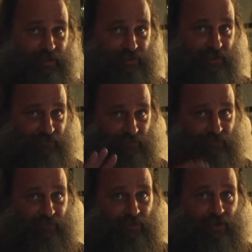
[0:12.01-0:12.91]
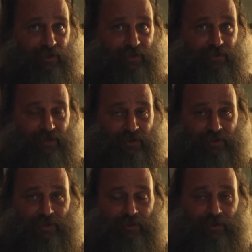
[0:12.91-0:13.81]
several of the larger in
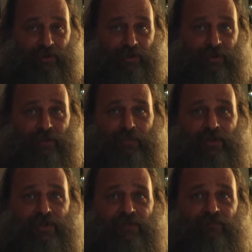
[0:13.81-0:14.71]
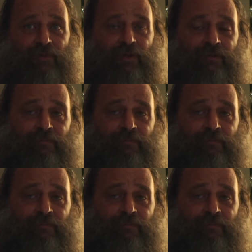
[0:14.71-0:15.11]
internet companies have been